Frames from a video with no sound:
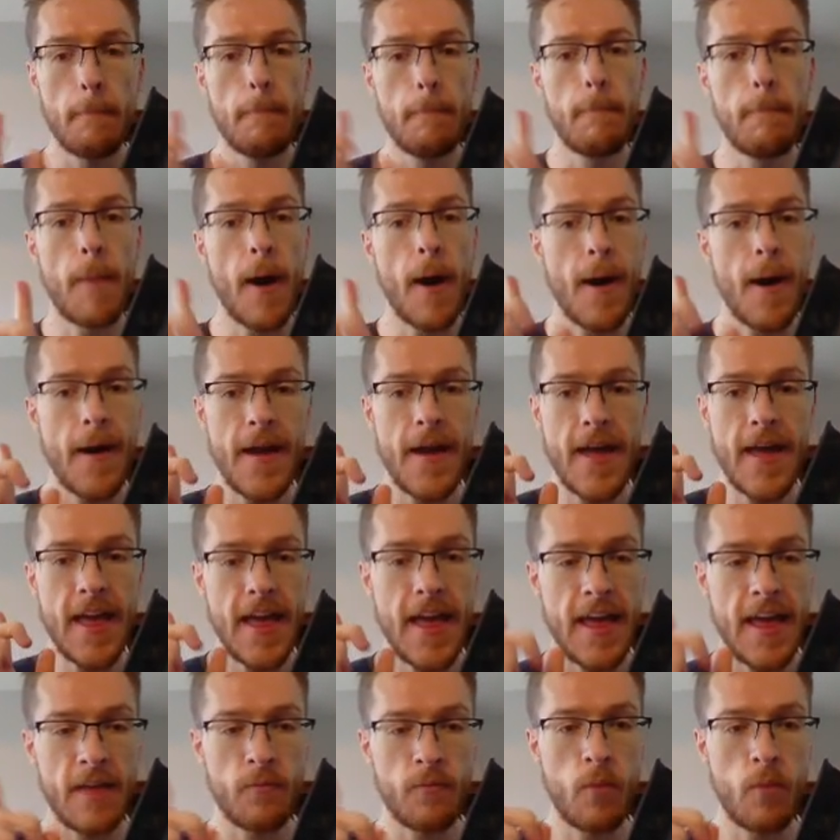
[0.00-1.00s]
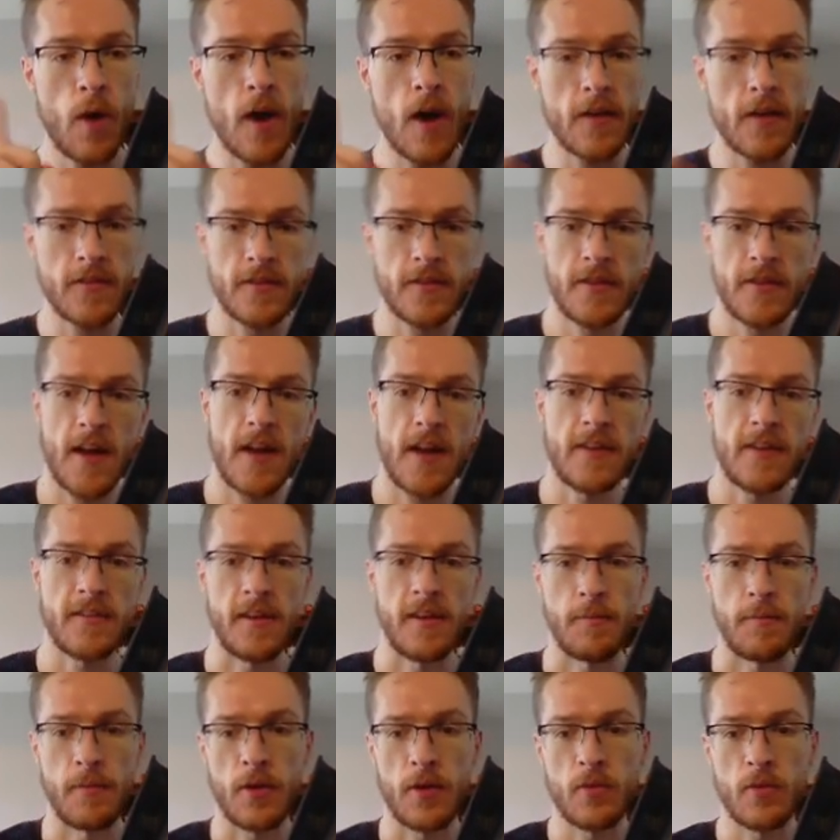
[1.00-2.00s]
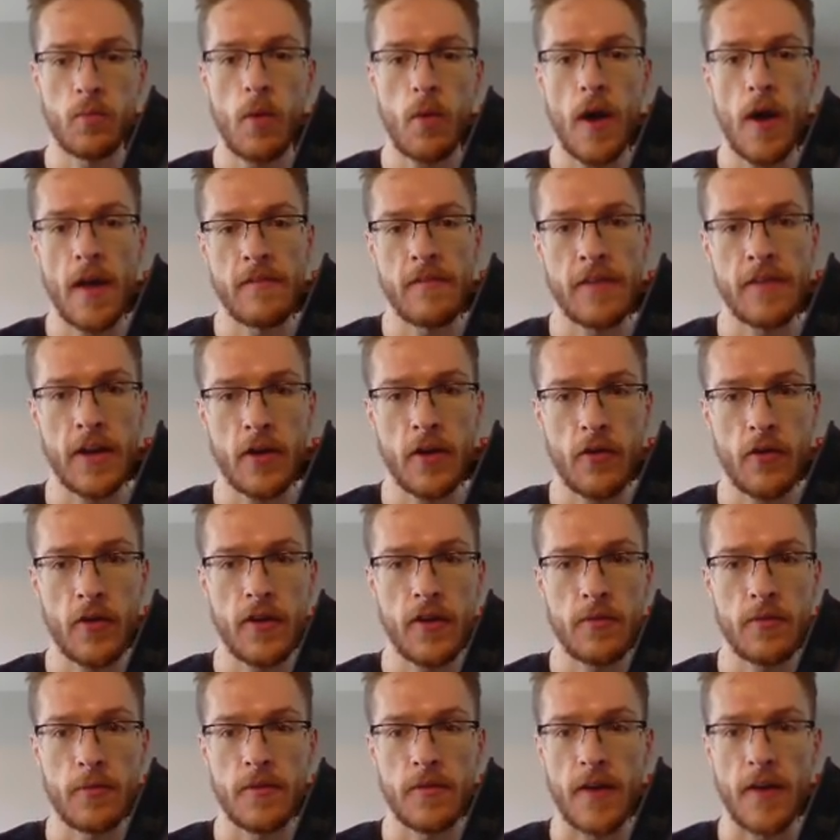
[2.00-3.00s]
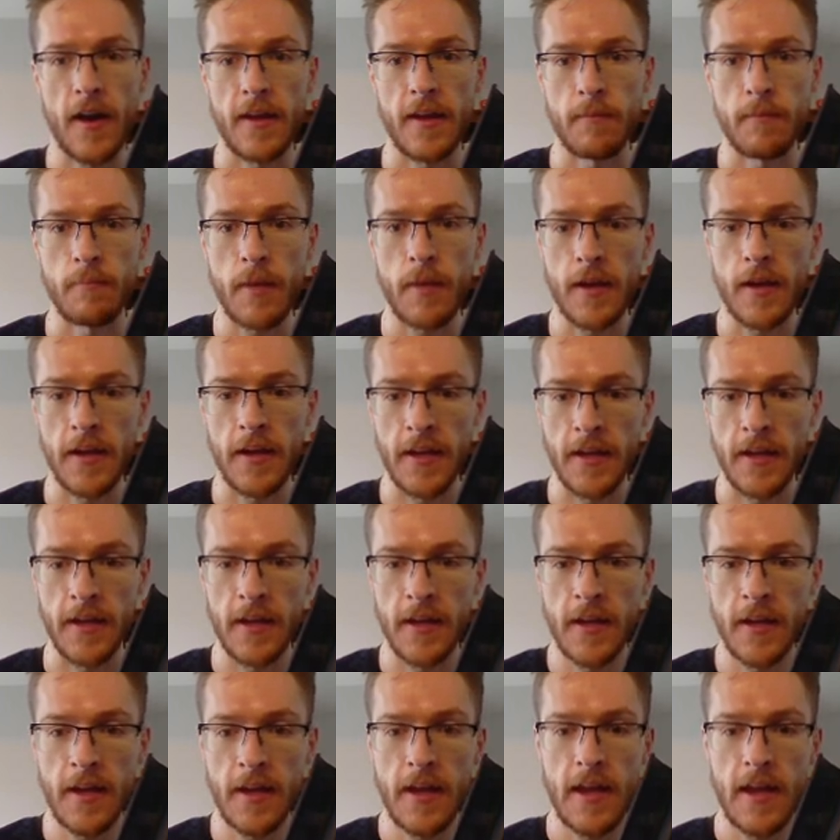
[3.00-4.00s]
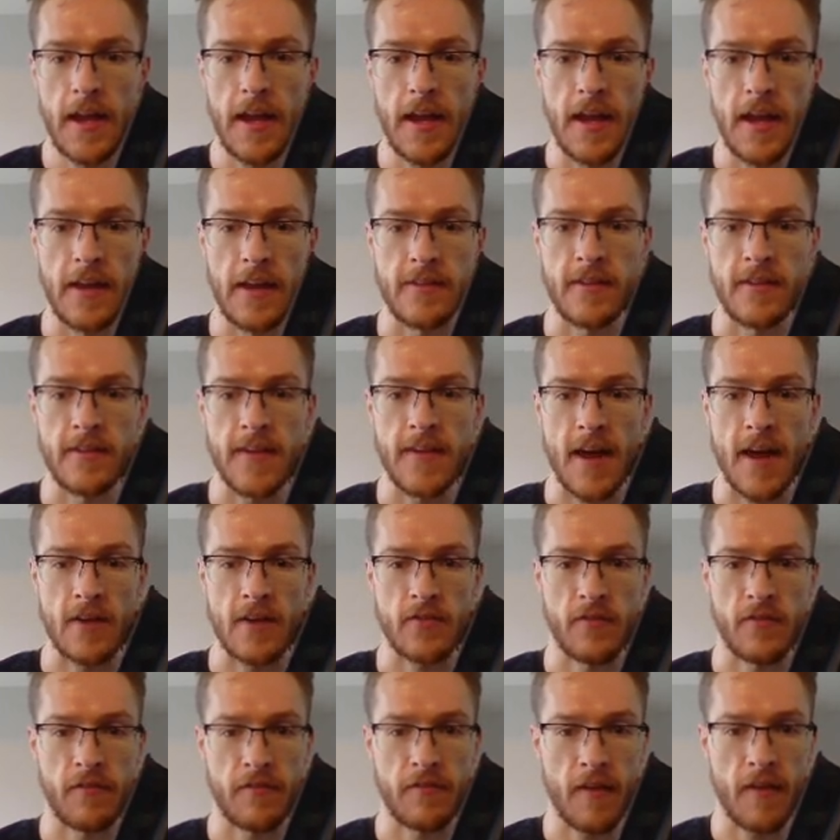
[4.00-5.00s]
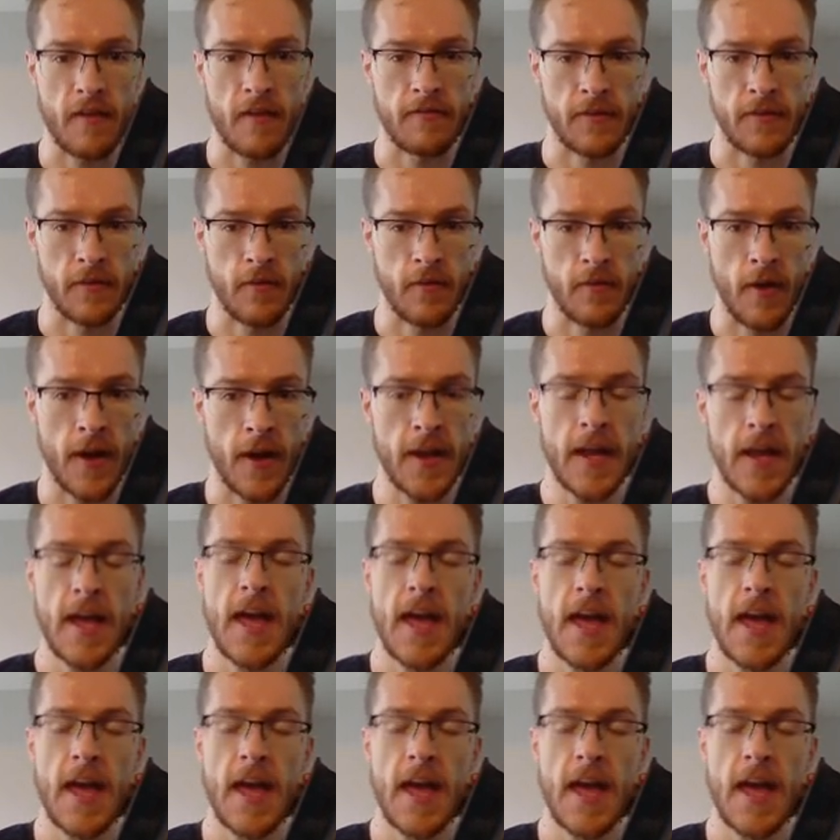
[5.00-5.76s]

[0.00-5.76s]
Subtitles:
but it works nicely because what I've increased with Ducky Bunny is extra fluffy, right?